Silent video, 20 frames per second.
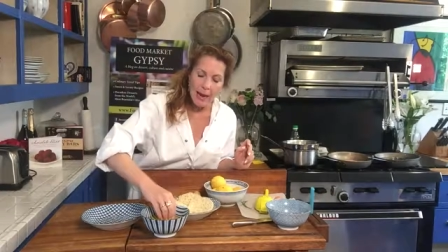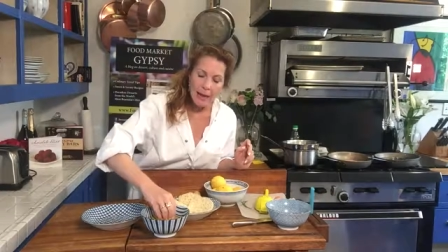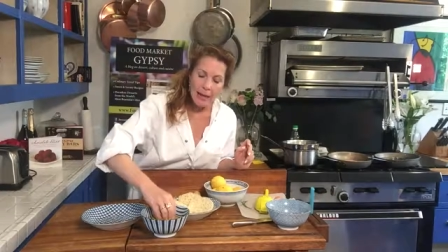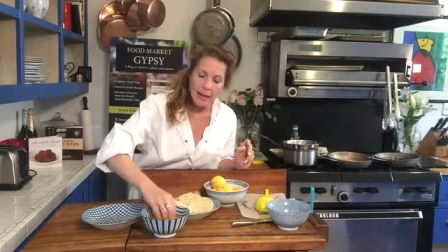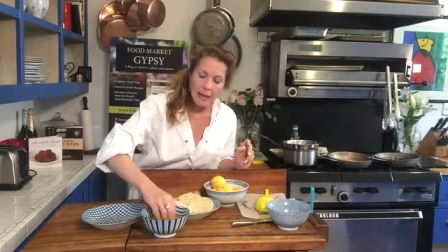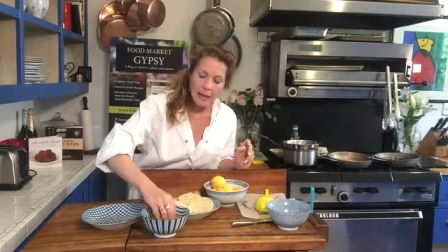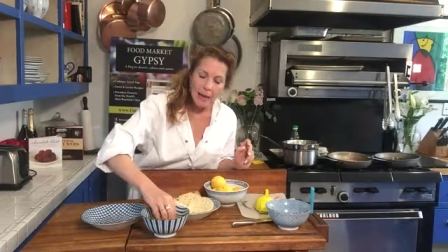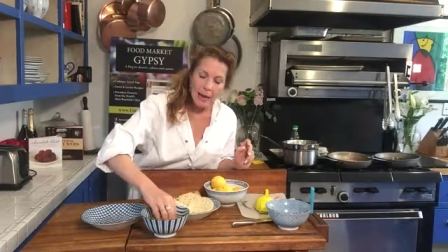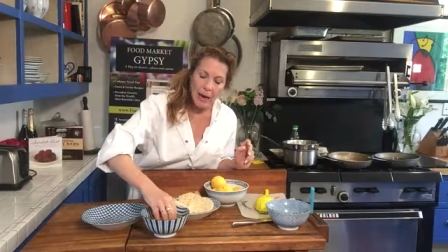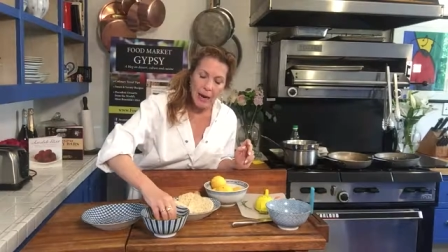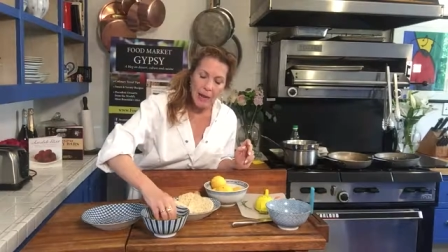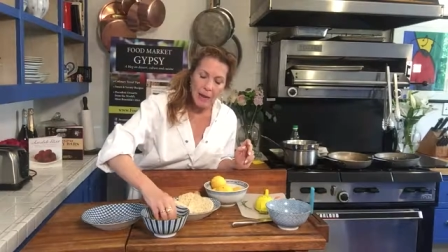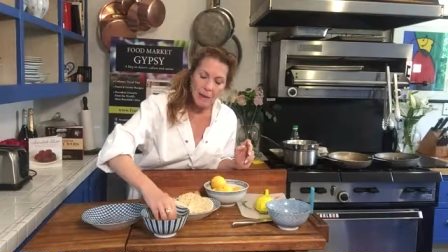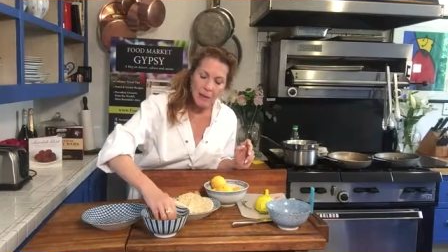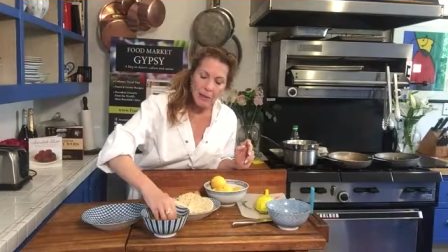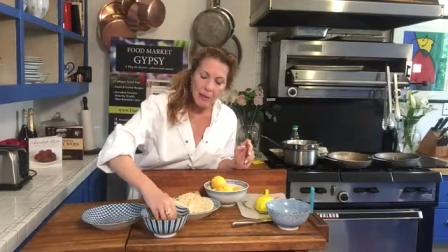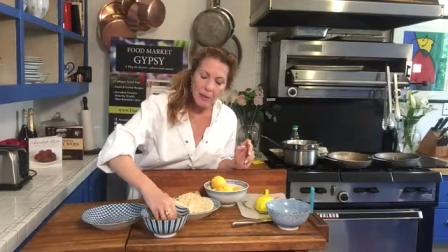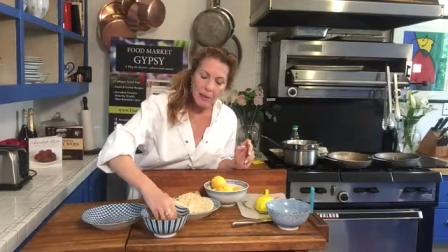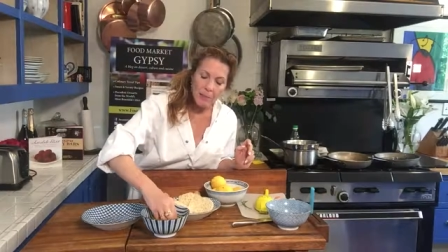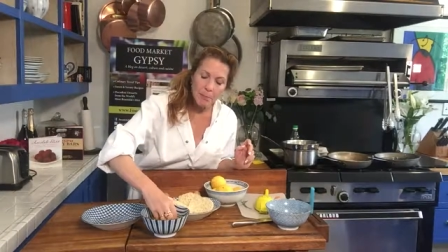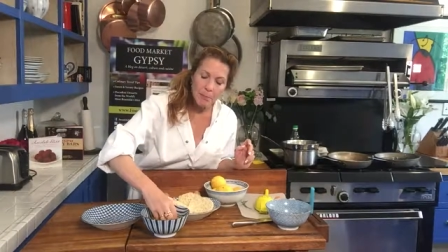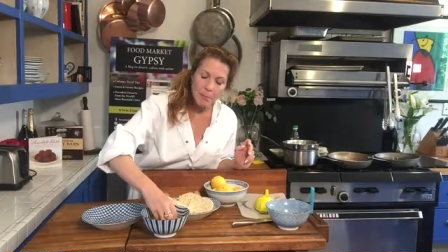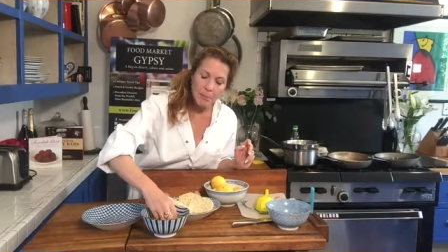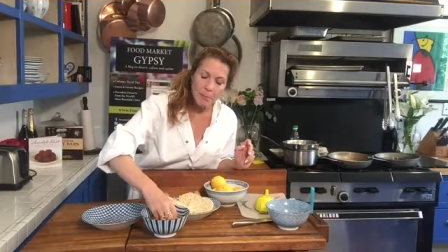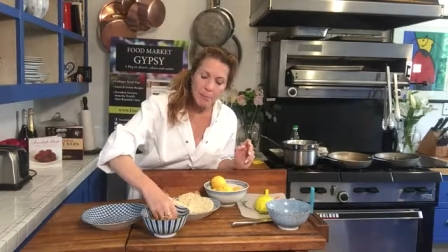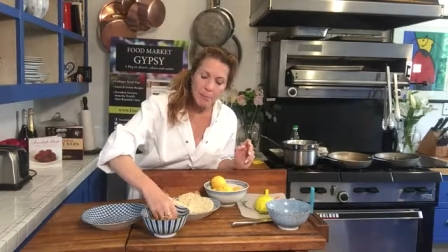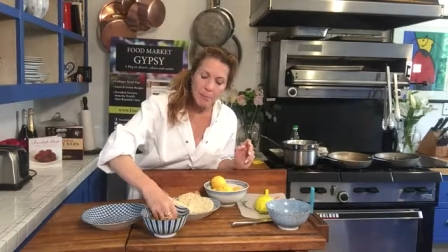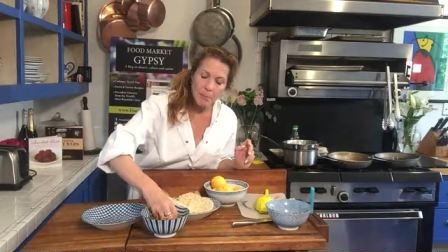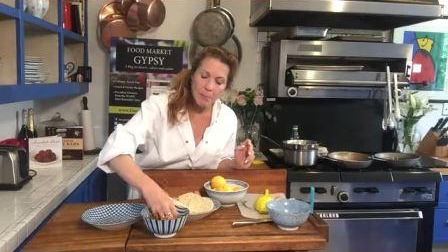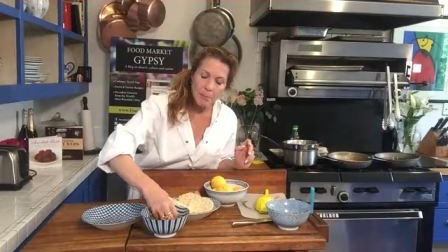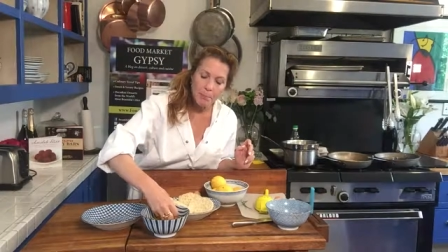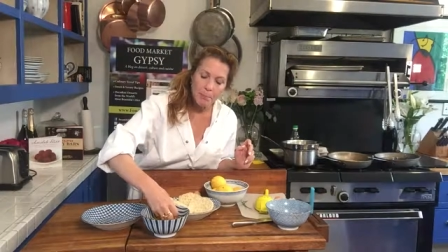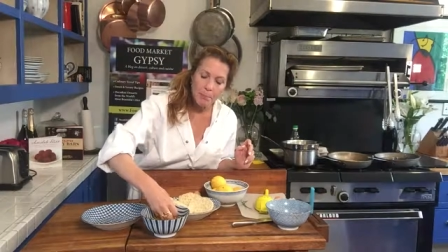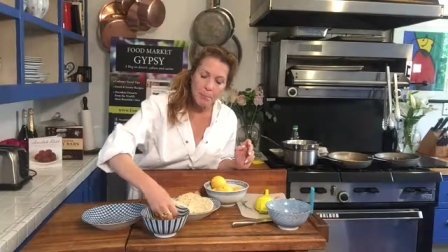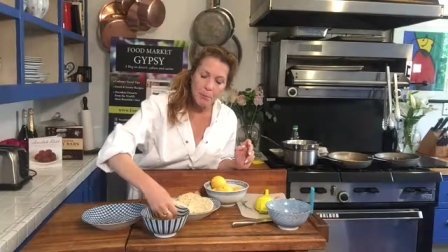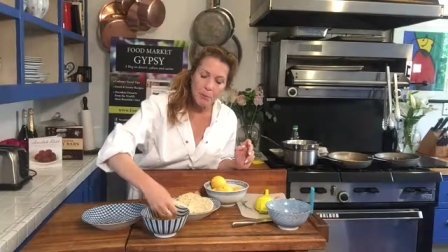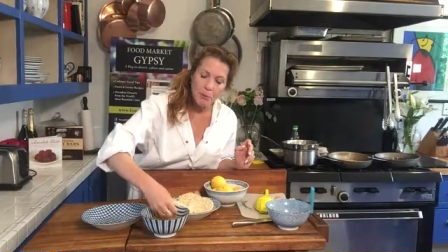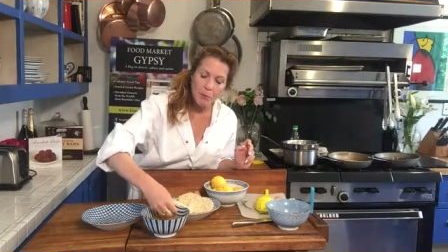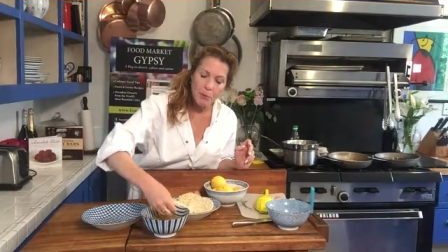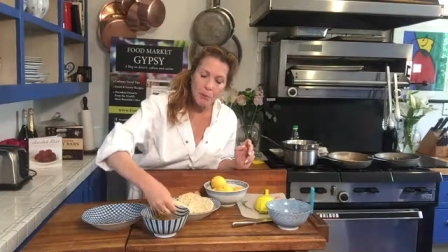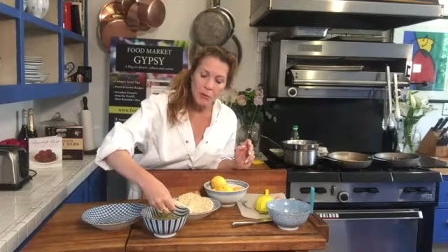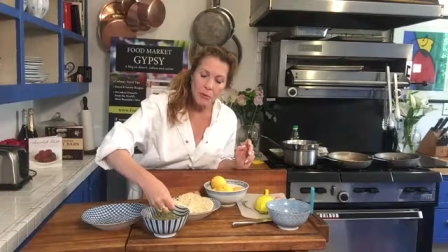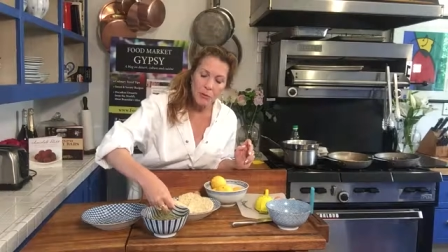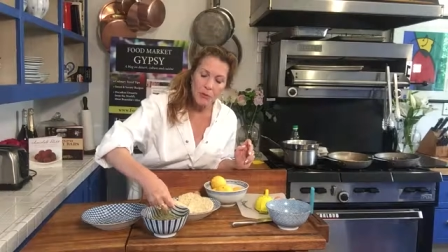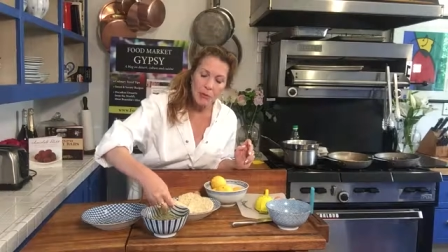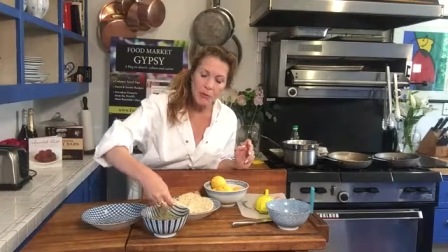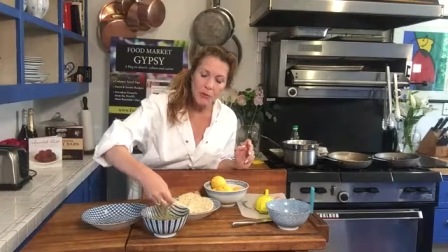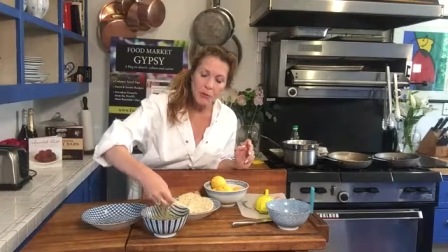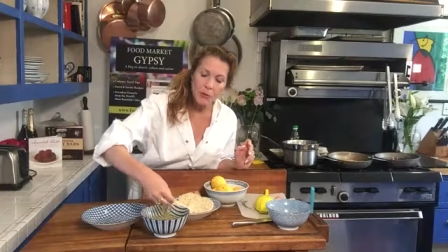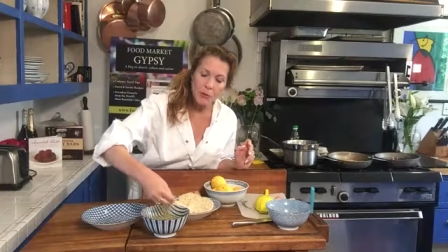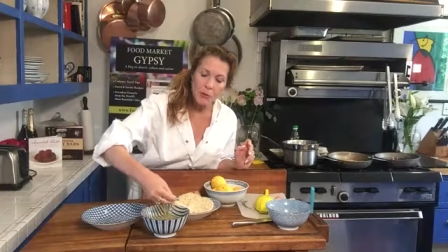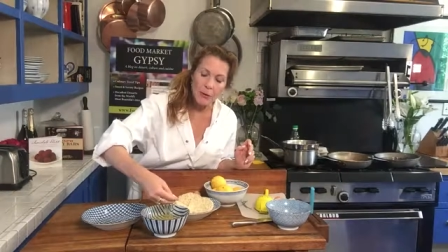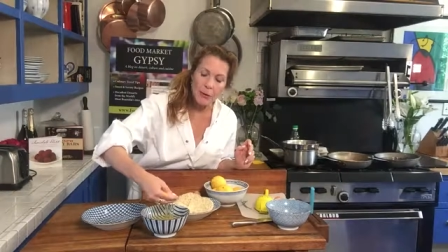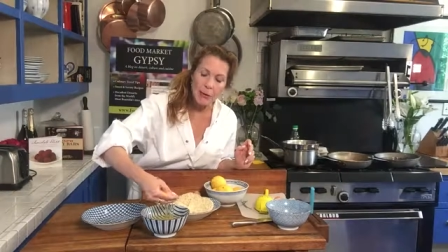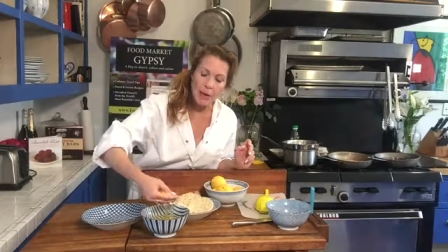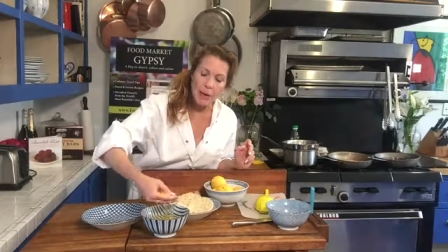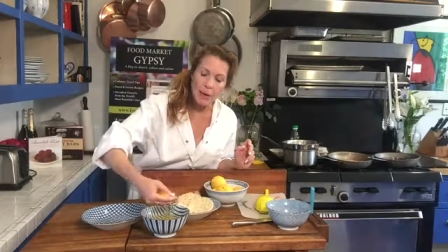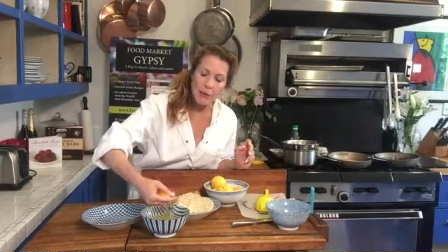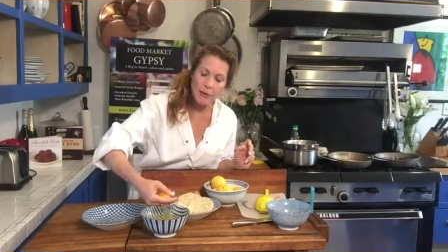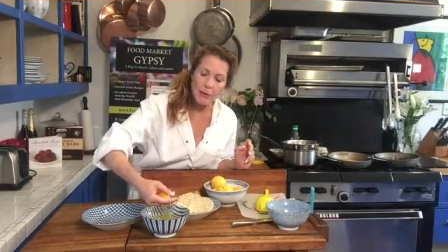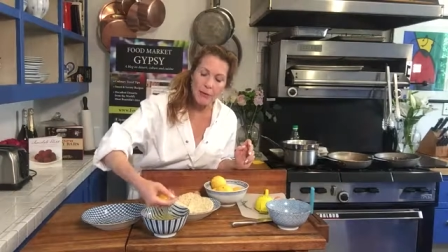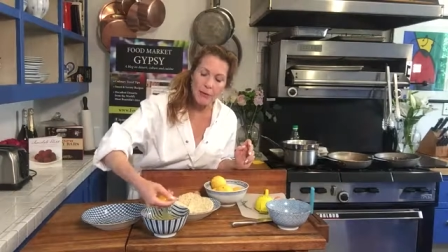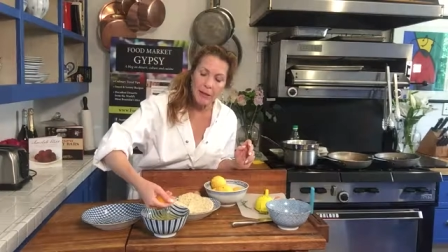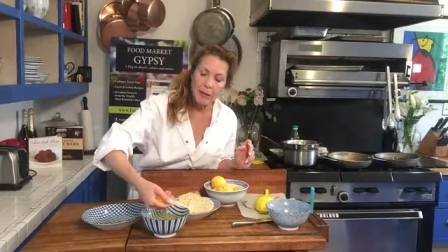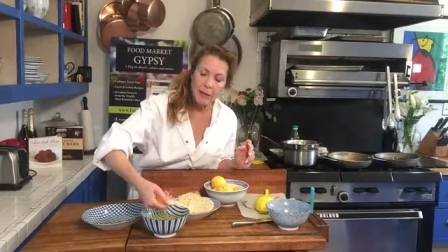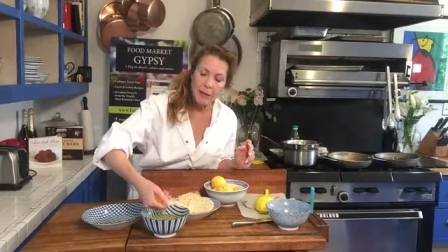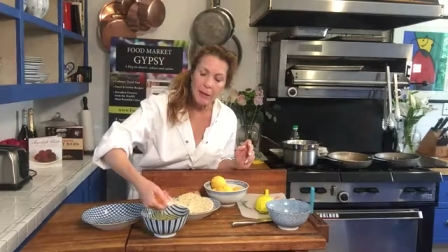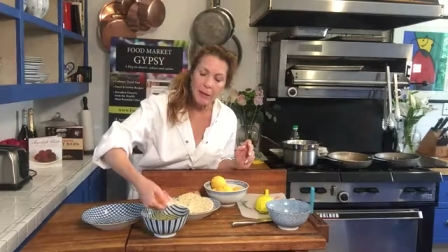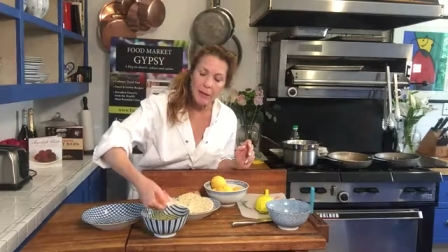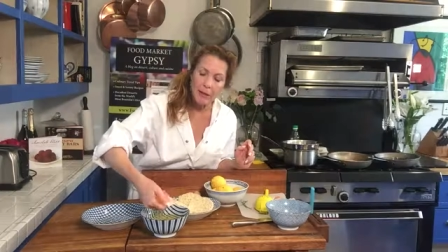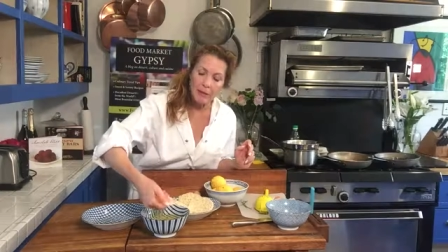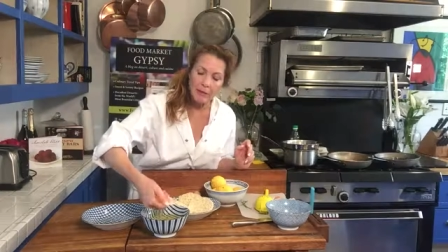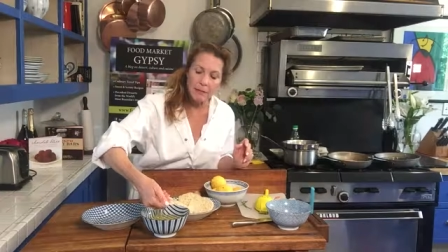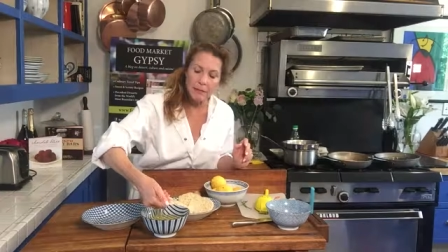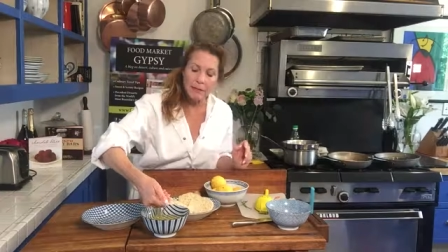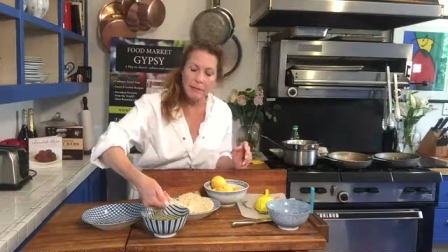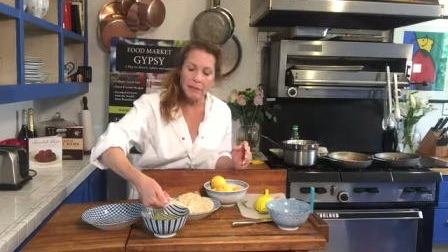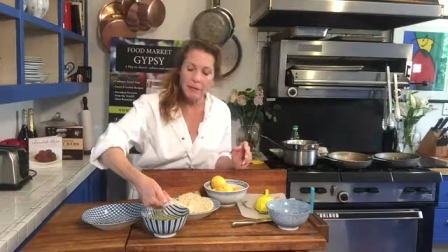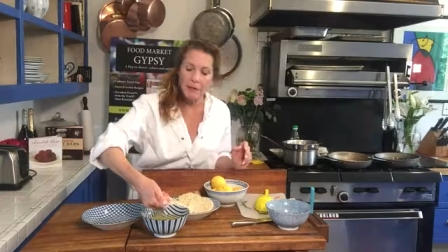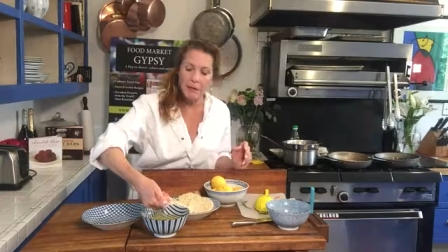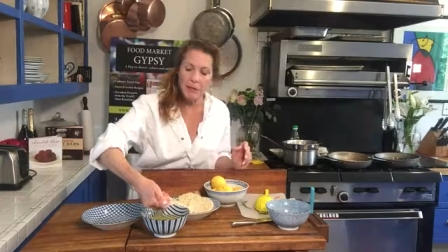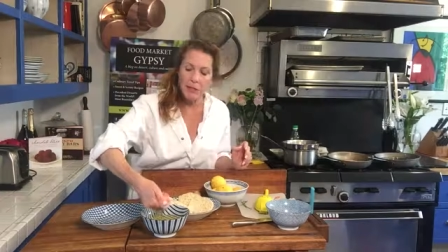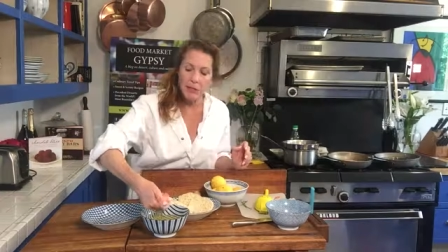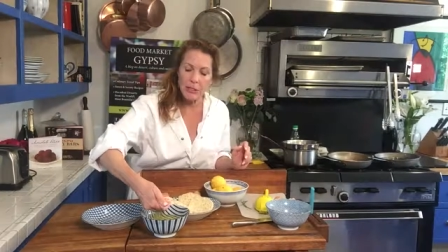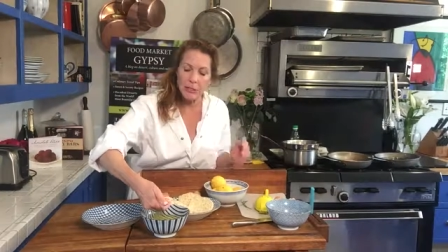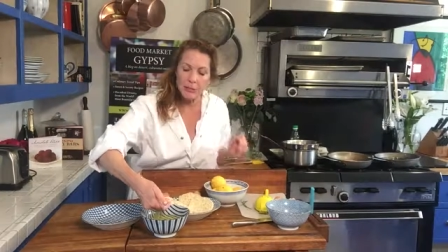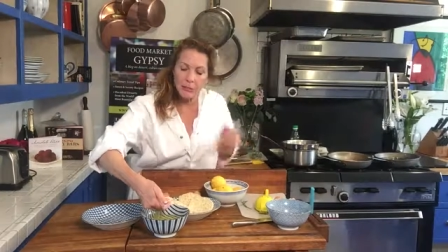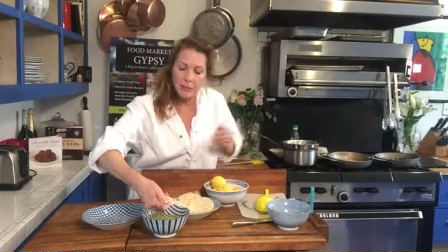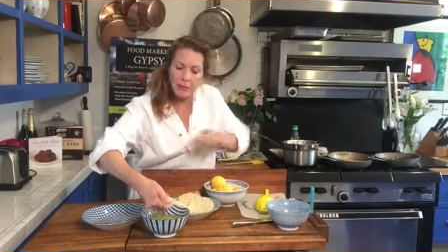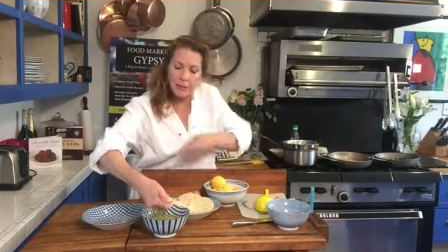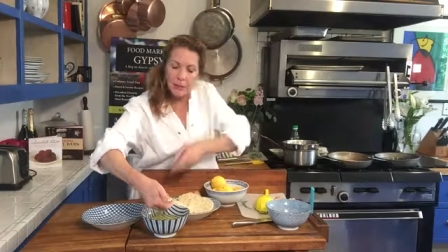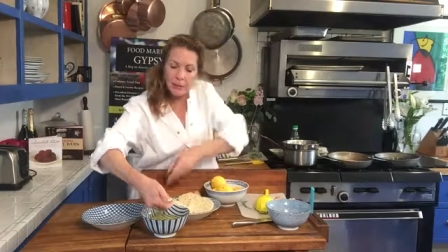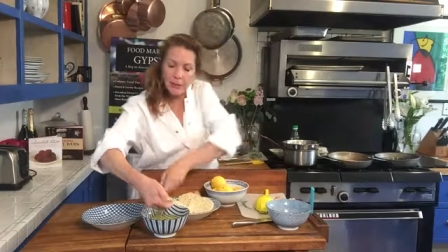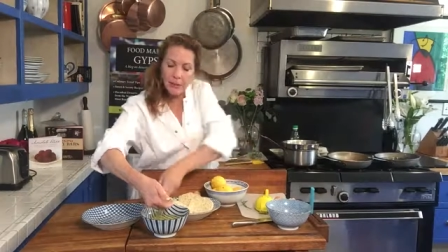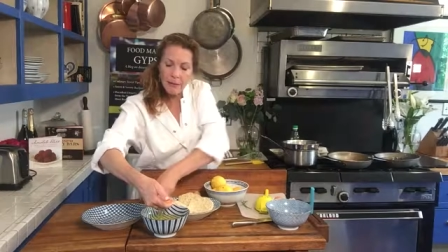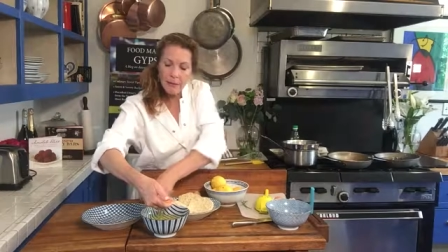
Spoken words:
And I am gonna pull that yolk out of the egg whites very gently